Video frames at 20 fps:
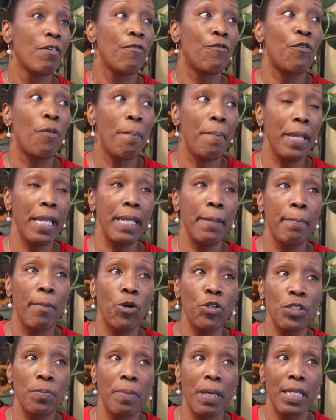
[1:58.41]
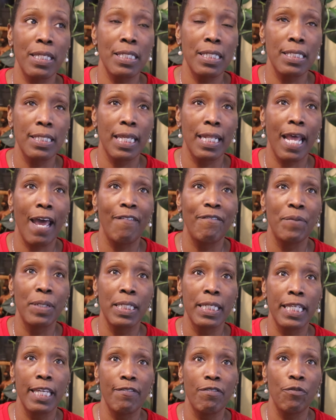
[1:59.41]
for me, most medicines that I've
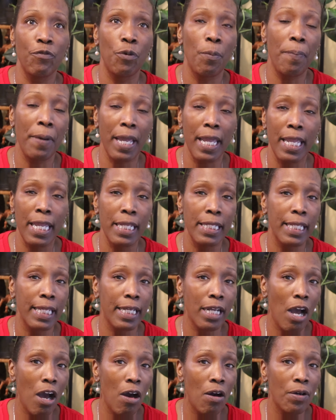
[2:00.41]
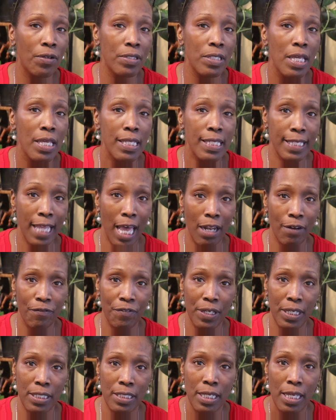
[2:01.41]
been given for pain, they cause side
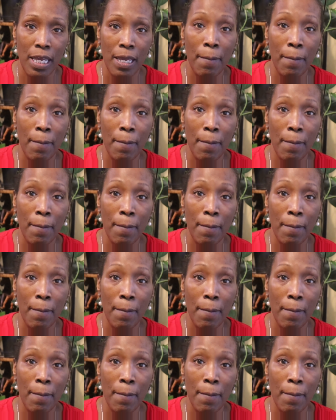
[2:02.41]
effects.